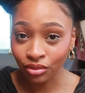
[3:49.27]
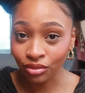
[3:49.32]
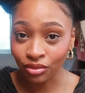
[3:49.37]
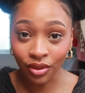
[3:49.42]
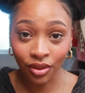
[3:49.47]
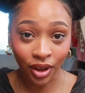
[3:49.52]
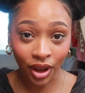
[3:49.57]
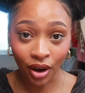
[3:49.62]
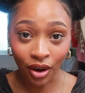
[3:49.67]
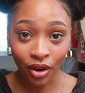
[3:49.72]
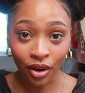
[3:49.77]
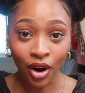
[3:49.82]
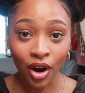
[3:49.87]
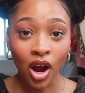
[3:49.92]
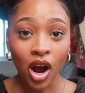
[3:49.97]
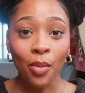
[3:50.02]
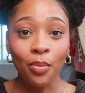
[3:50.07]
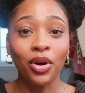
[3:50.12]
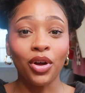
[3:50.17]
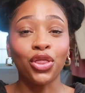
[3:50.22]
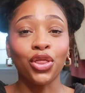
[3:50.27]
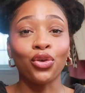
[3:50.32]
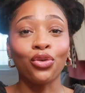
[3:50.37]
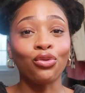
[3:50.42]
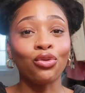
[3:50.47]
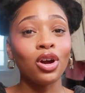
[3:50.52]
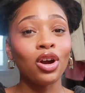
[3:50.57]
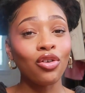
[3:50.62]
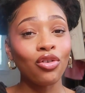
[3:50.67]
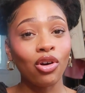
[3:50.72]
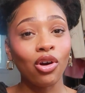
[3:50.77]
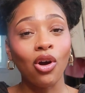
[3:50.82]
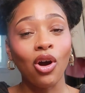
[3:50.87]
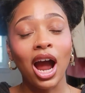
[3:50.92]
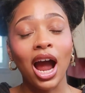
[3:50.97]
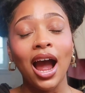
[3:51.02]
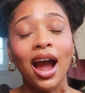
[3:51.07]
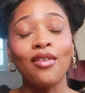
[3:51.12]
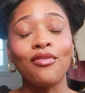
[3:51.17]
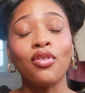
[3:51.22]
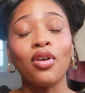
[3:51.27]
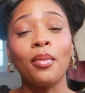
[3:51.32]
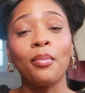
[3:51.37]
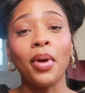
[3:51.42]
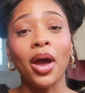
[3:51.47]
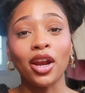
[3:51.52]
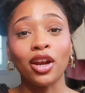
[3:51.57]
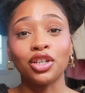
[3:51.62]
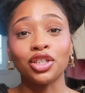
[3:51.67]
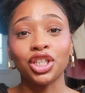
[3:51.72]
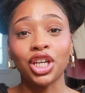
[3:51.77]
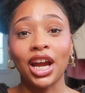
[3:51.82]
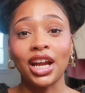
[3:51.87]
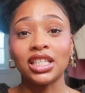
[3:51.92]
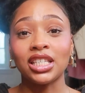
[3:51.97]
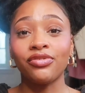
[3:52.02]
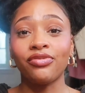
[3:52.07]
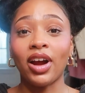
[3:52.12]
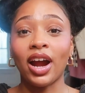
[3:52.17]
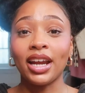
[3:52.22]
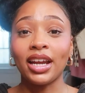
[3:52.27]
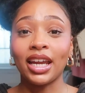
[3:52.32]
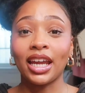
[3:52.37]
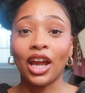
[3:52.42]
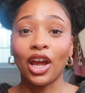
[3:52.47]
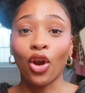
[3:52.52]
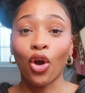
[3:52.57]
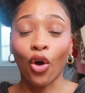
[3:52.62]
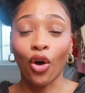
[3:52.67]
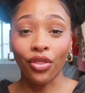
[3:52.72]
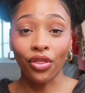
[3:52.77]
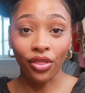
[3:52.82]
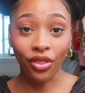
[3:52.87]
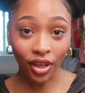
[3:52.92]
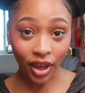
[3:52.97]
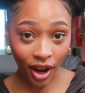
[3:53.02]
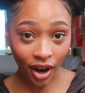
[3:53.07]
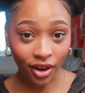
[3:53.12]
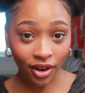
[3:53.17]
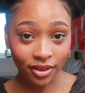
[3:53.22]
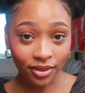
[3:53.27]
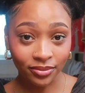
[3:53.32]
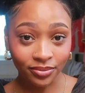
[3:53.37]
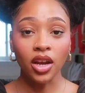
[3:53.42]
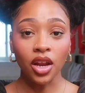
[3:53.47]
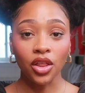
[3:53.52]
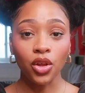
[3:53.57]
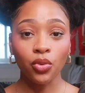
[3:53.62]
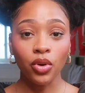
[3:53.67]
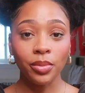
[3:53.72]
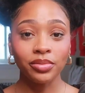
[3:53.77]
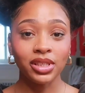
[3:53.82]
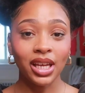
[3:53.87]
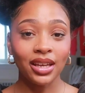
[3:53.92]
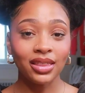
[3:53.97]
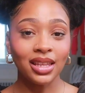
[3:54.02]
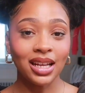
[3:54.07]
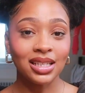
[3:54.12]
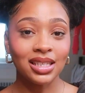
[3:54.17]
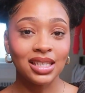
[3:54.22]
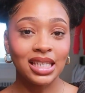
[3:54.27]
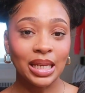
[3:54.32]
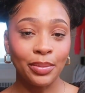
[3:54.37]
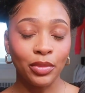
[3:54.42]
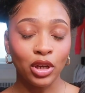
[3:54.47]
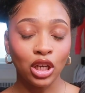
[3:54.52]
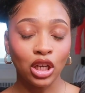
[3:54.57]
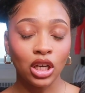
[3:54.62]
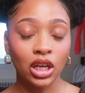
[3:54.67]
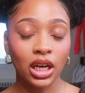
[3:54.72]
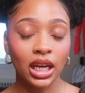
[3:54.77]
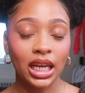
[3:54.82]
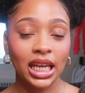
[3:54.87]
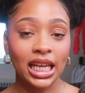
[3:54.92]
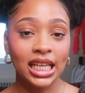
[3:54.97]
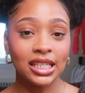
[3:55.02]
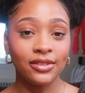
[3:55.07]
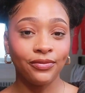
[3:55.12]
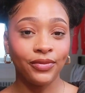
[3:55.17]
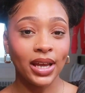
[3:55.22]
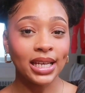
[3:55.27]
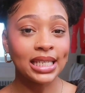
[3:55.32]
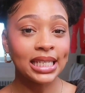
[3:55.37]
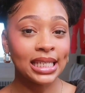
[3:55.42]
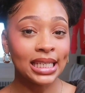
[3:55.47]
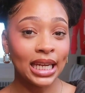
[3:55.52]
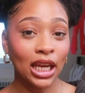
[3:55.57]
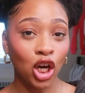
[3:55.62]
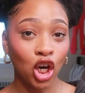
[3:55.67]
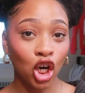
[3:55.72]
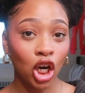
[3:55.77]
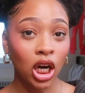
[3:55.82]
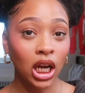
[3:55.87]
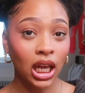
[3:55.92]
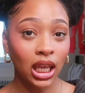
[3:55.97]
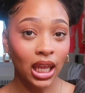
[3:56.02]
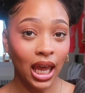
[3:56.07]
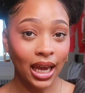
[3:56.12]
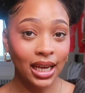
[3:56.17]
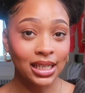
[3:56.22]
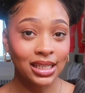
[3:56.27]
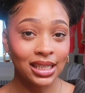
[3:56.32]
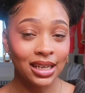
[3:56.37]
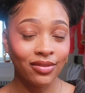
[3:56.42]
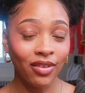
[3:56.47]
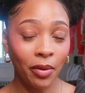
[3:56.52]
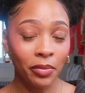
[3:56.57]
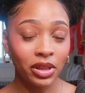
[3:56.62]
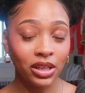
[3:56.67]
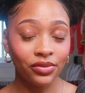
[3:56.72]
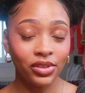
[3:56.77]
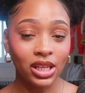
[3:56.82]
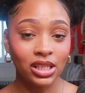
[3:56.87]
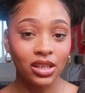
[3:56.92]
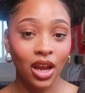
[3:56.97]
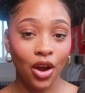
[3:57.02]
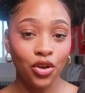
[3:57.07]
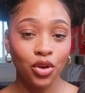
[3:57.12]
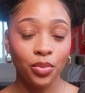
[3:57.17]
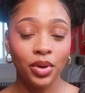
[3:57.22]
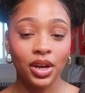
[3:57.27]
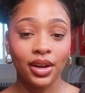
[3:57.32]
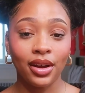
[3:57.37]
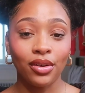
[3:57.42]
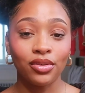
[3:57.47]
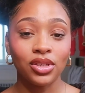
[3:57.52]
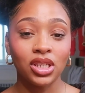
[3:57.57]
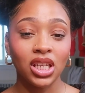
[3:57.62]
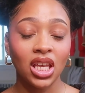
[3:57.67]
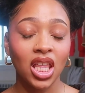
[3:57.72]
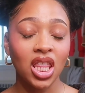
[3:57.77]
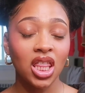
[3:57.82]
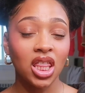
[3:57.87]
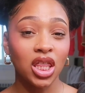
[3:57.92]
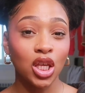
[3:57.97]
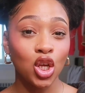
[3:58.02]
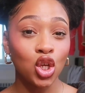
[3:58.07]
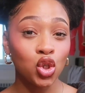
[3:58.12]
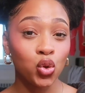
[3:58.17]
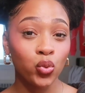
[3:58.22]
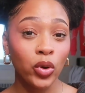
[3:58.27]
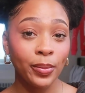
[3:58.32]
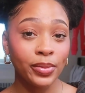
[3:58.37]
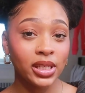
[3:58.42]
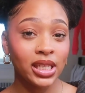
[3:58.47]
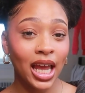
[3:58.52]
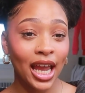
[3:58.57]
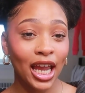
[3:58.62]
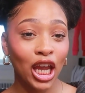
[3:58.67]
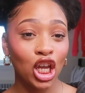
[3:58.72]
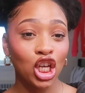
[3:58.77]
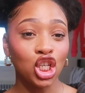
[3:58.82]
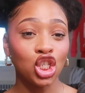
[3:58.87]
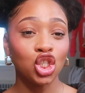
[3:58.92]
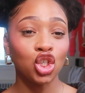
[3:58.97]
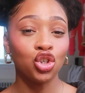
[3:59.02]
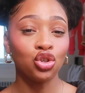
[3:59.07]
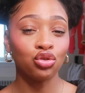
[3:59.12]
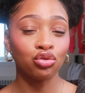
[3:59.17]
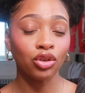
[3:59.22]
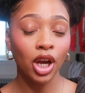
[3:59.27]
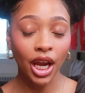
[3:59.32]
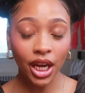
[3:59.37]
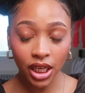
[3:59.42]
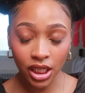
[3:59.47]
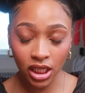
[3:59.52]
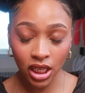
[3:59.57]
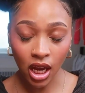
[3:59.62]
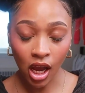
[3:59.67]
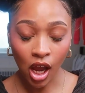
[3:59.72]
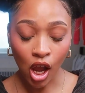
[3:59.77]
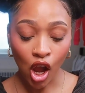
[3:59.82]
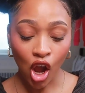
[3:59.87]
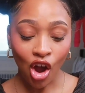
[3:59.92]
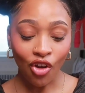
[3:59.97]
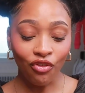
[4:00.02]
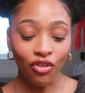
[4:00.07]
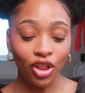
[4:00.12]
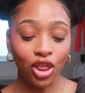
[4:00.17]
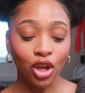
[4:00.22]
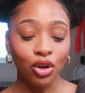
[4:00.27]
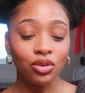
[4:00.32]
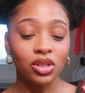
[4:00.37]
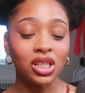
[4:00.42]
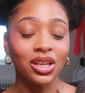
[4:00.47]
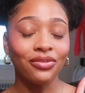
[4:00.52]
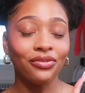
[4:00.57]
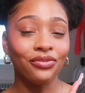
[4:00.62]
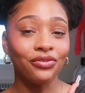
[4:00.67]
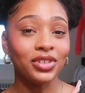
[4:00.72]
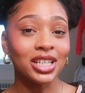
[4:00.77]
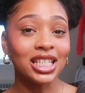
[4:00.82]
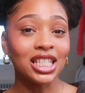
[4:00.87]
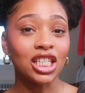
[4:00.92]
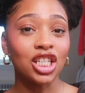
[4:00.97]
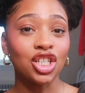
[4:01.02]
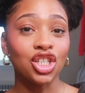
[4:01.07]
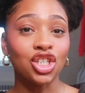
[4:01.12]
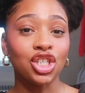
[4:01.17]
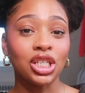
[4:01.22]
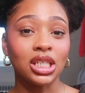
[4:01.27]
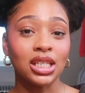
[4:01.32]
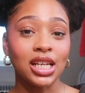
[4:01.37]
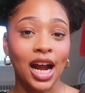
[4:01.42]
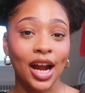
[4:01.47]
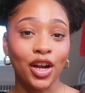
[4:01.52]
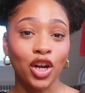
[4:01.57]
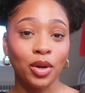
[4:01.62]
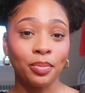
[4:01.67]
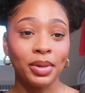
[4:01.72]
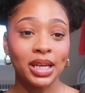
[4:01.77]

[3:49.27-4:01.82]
there, but The Real, I have a better chance finding it on there. Another website that's similar is Vestiaire Collective, I believe that's how you pronounce it. This website is great for those vintage designer